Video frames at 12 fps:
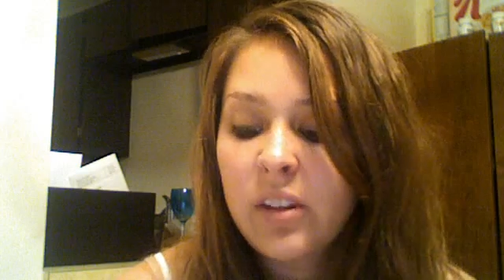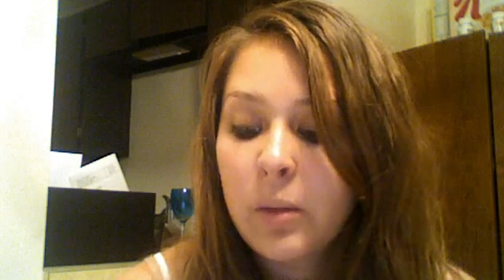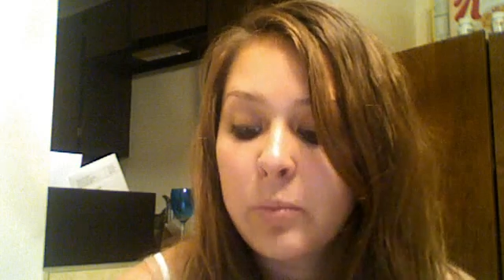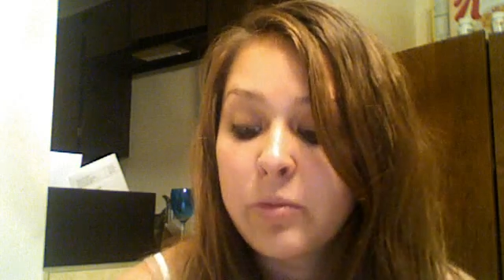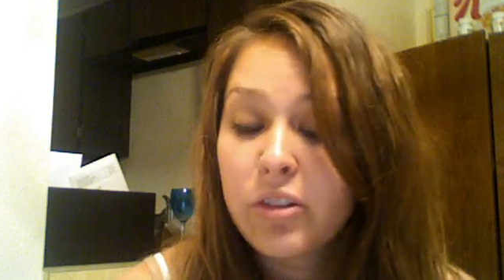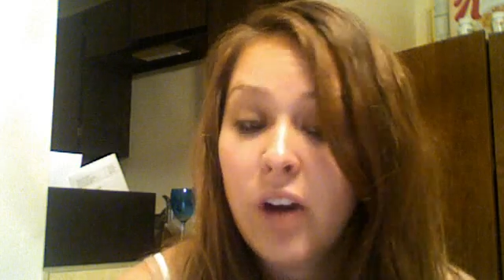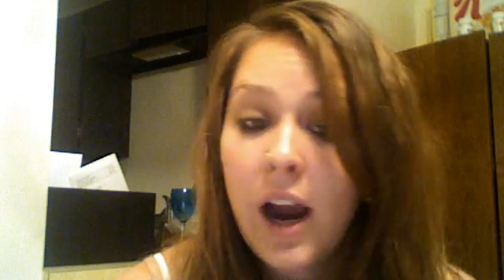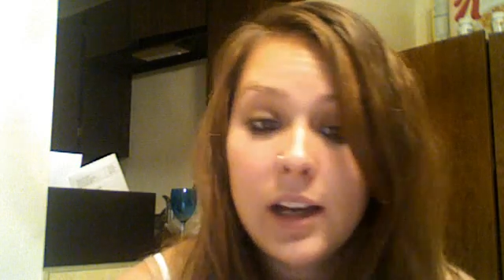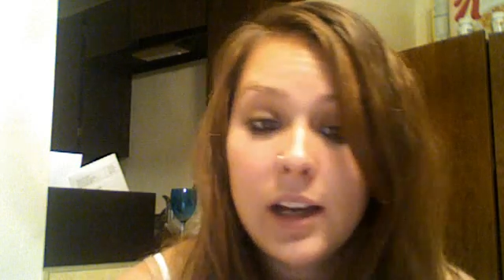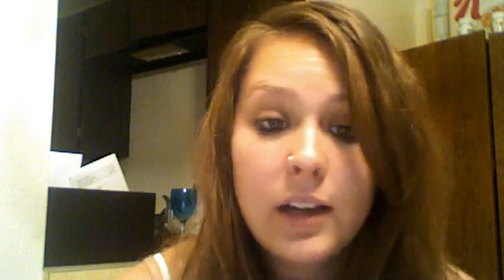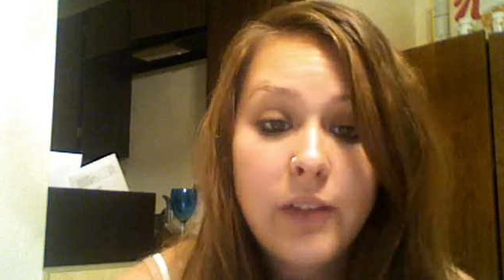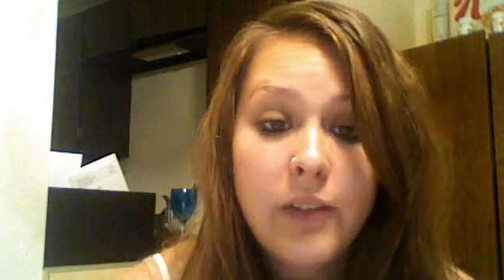them a
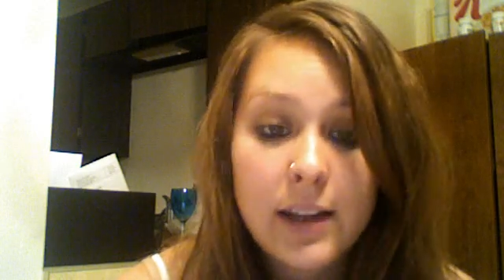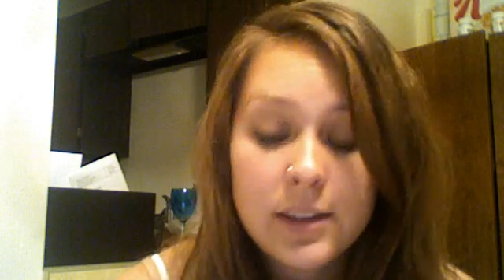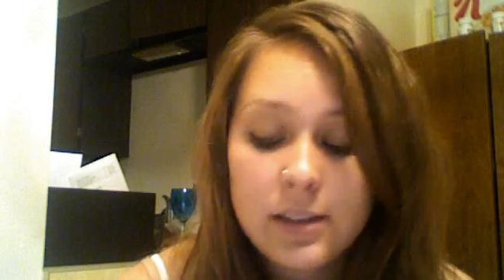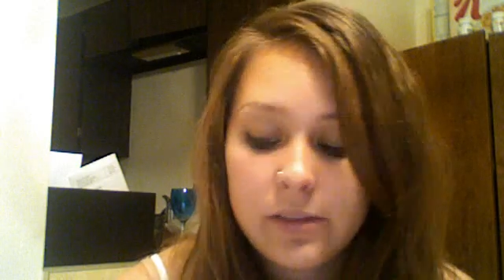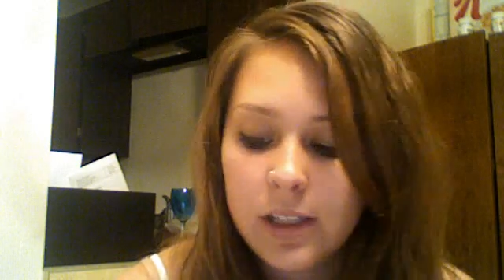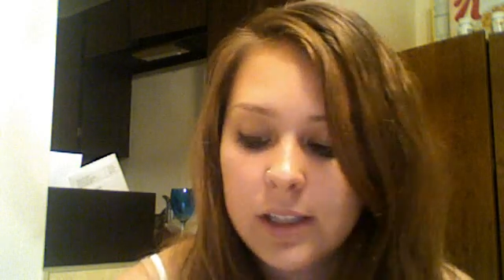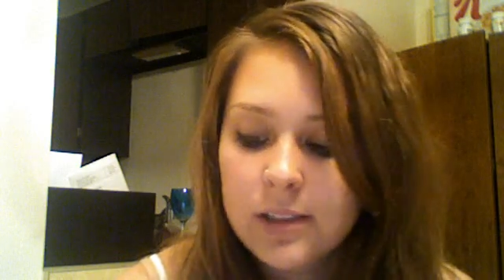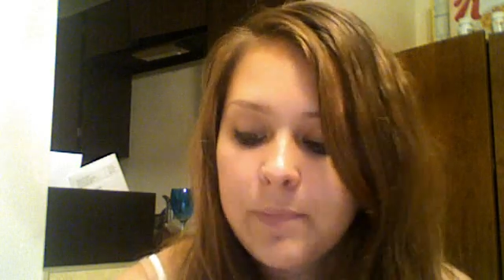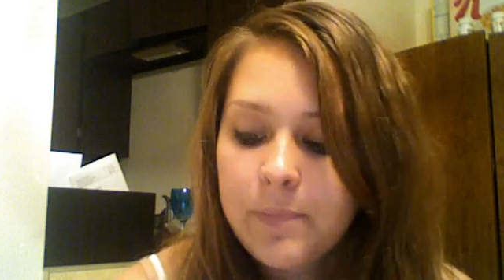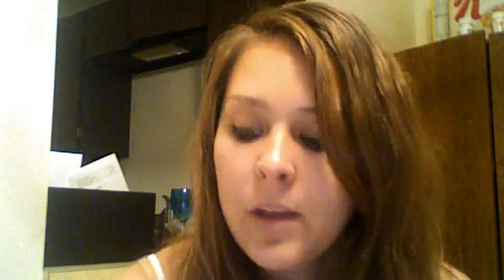variety of activities